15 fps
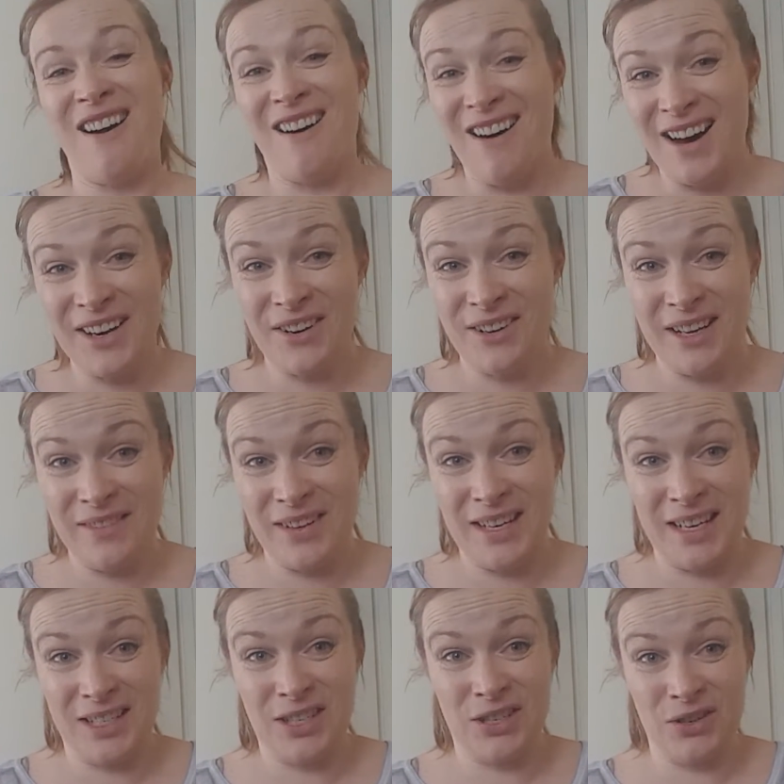I don't even
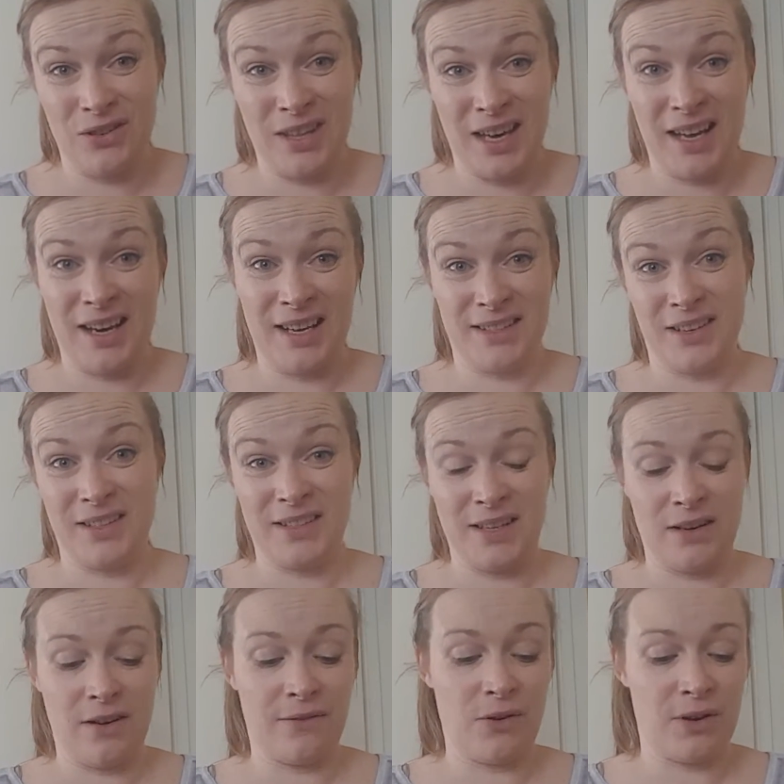need to do that. As I
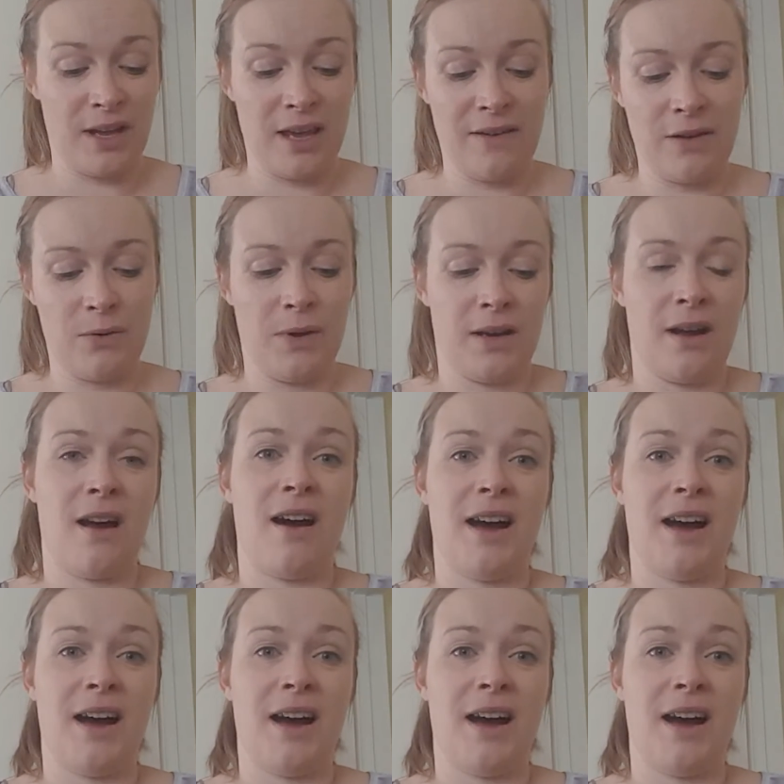said, I've got a heavy wetter.